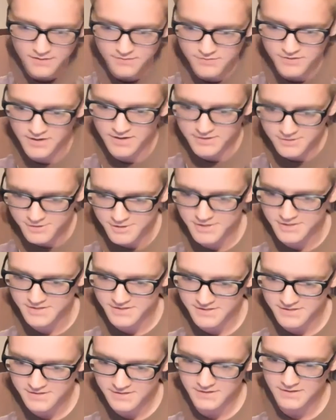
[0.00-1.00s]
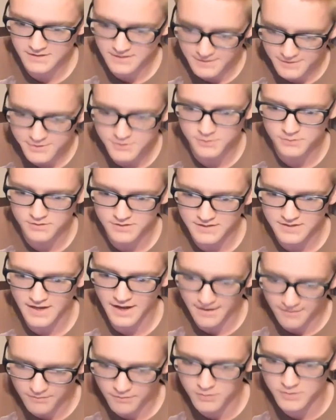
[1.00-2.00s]
I've done Genesis in literally
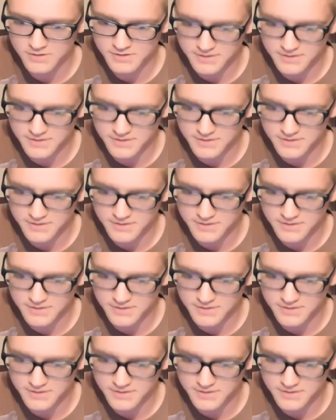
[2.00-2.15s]
every